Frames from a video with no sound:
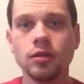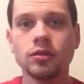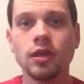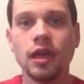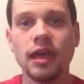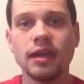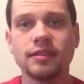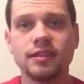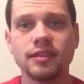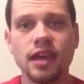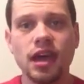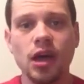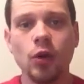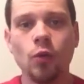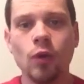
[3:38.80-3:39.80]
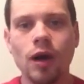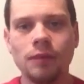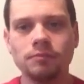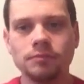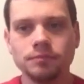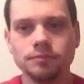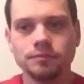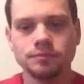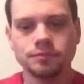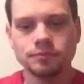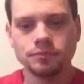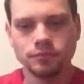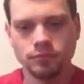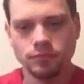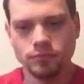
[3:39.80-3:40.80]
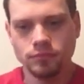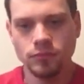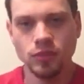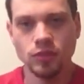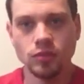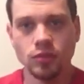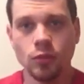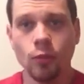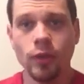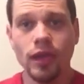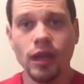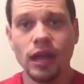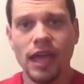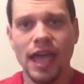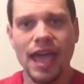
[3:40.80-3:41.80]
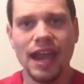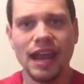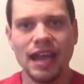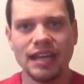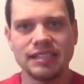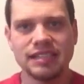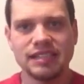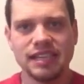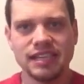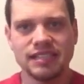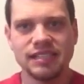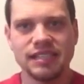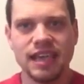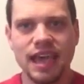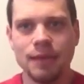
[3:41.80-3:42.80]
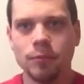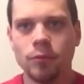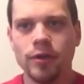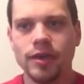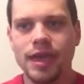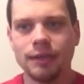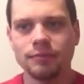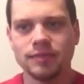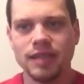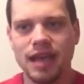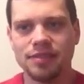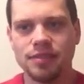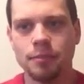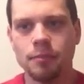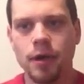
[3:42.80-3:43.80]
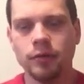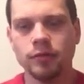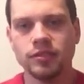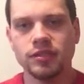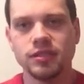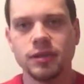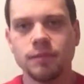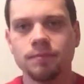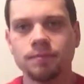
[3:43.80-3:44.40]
And so, we only had like 6 Game Boy games at the most.